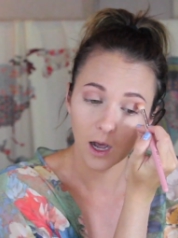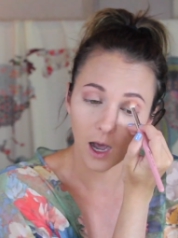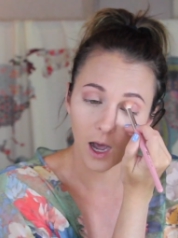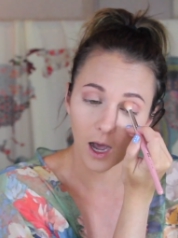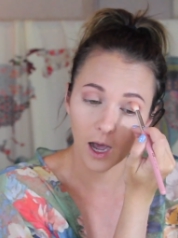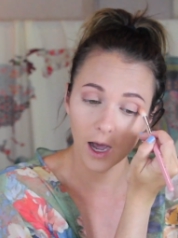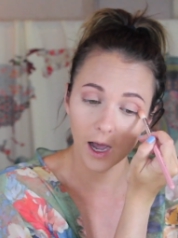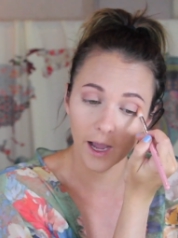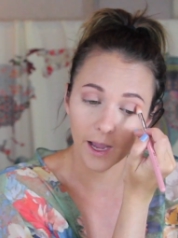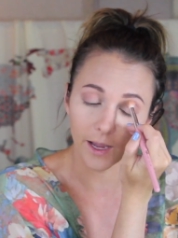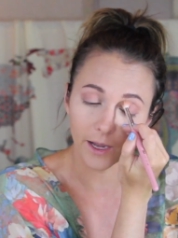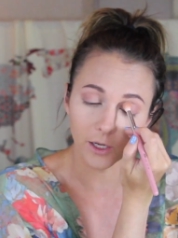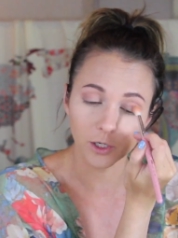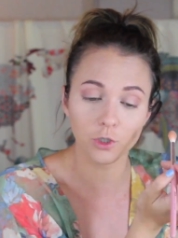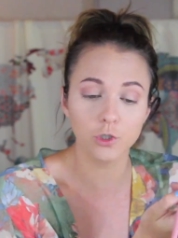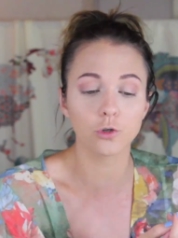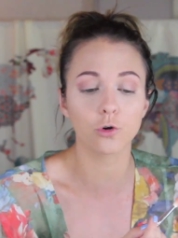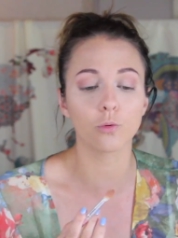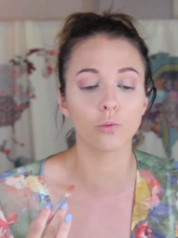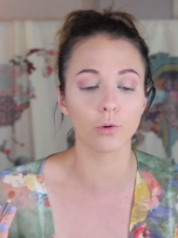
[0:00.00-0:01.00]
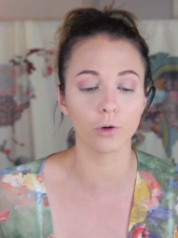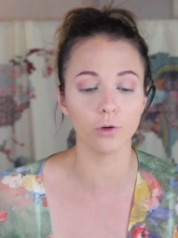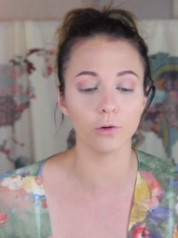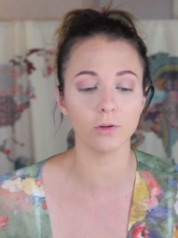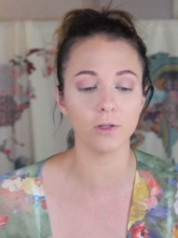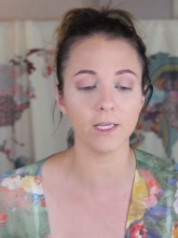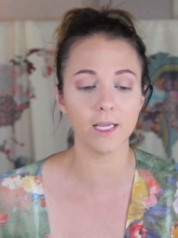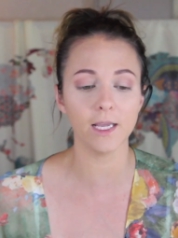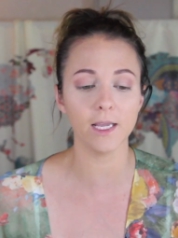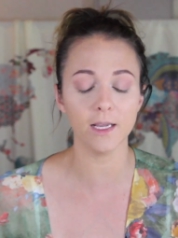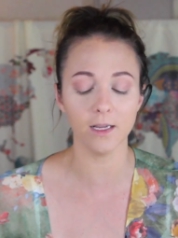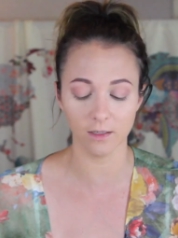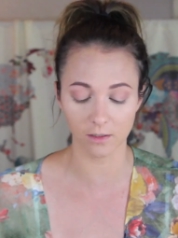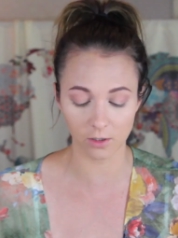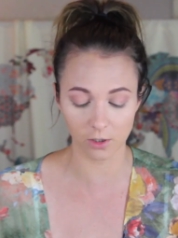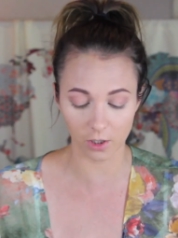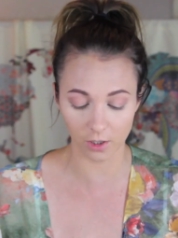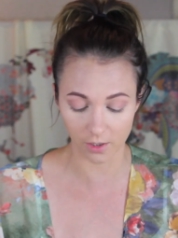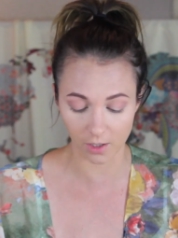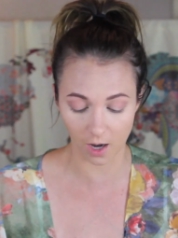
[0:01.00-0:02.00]
I truly
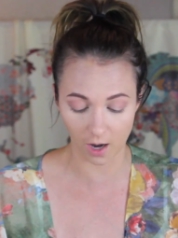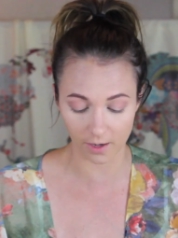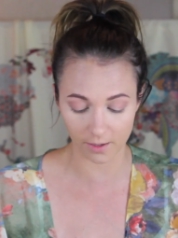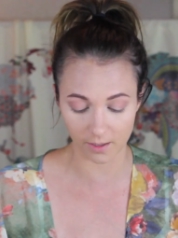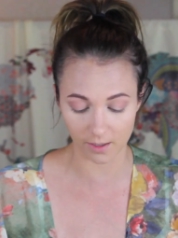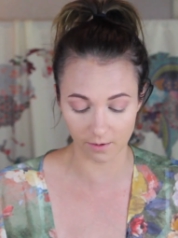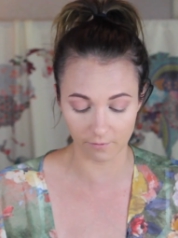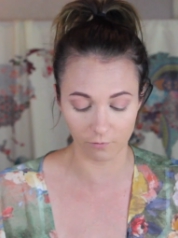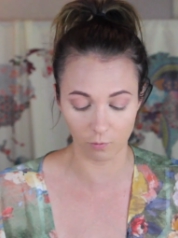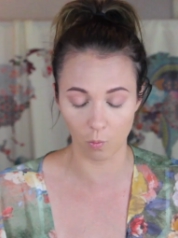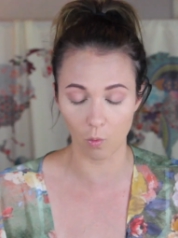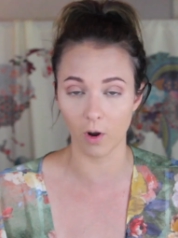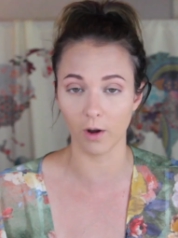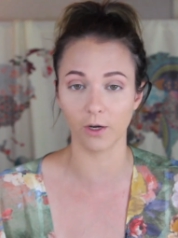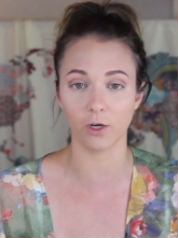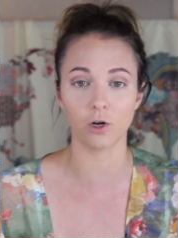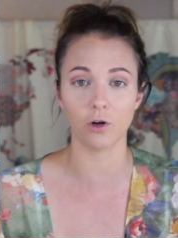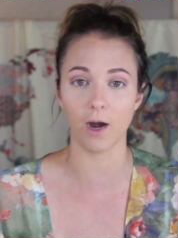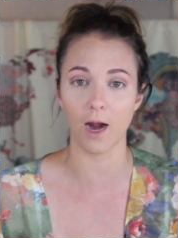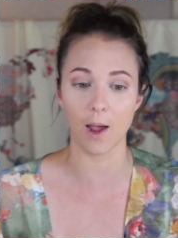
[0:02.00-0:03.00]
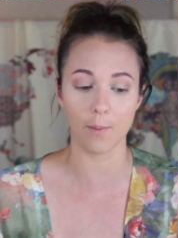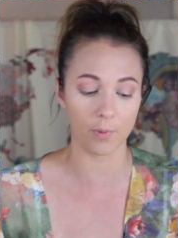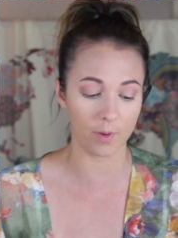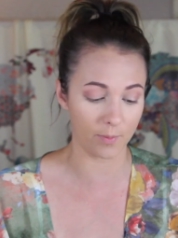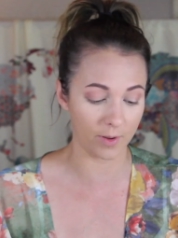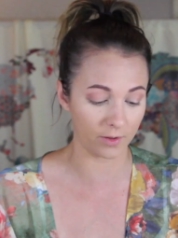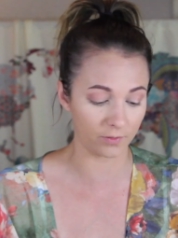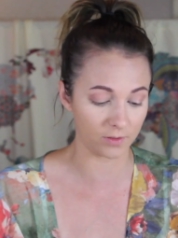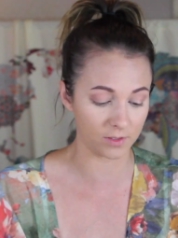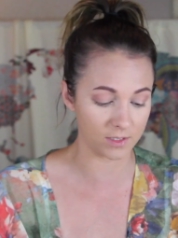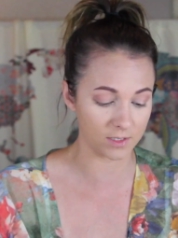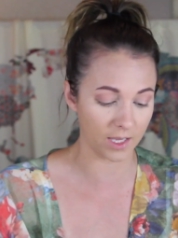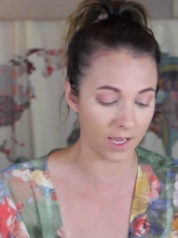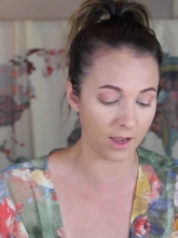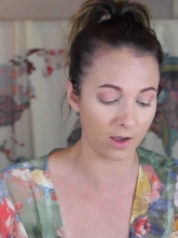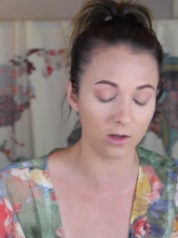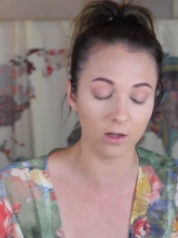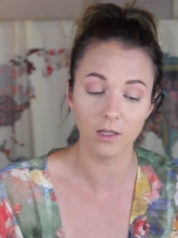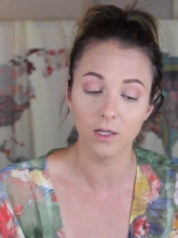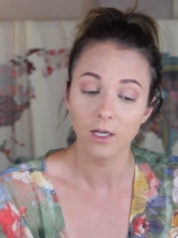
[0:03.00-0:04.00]
could not give one crap about the
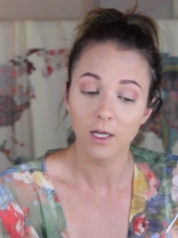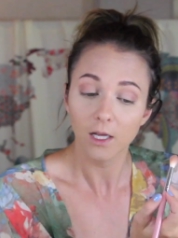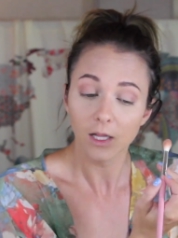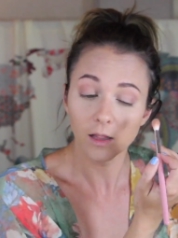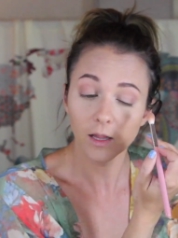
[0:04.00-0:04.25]
scale.